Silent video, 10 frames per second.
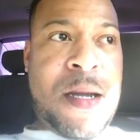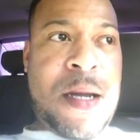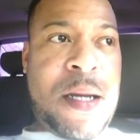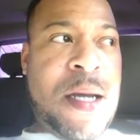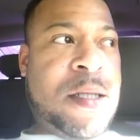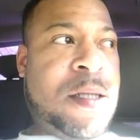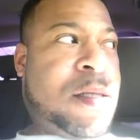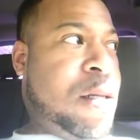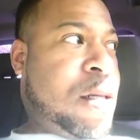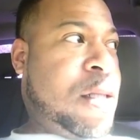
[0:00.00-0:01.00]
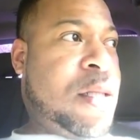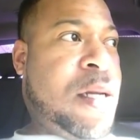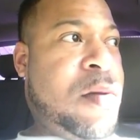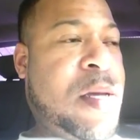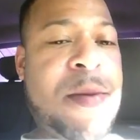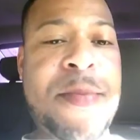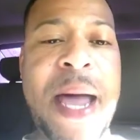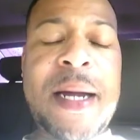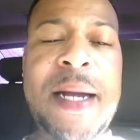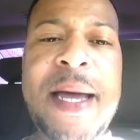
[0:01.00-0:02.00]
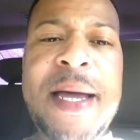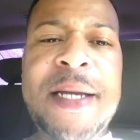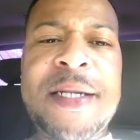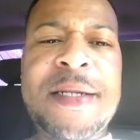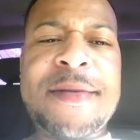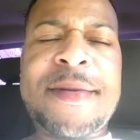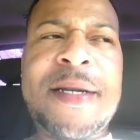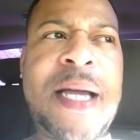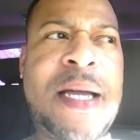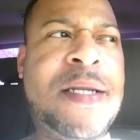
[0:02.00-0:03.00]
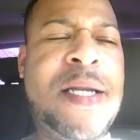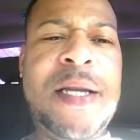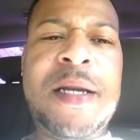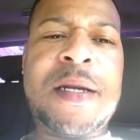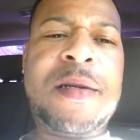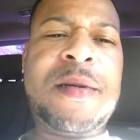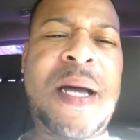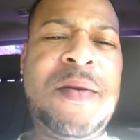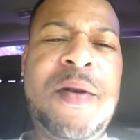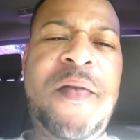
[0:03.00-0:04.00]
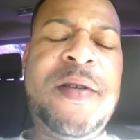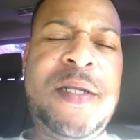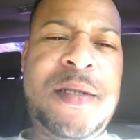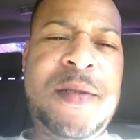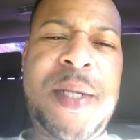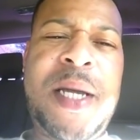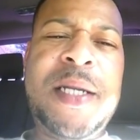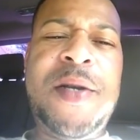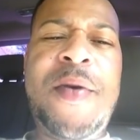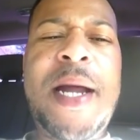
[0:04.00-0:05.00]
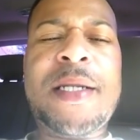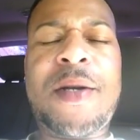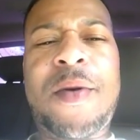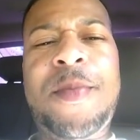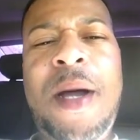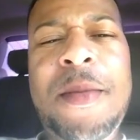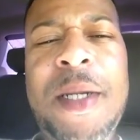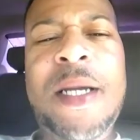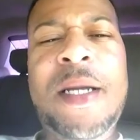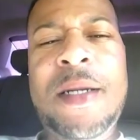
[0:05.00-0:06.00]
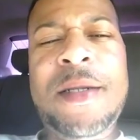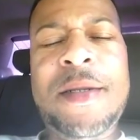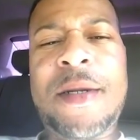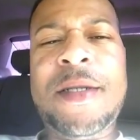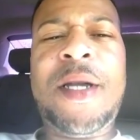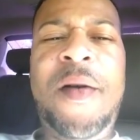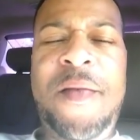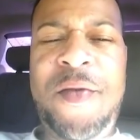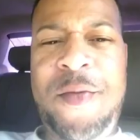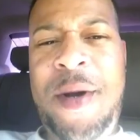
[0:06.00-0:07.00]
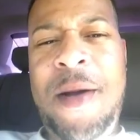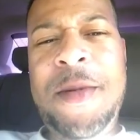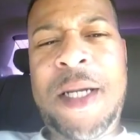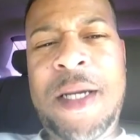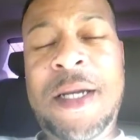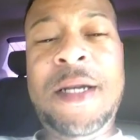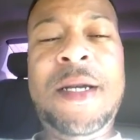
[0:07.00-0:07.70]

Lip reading: I guess he's gonna continue to get backlash because I don't know if it's because he ran as a Republican, conservative Republican.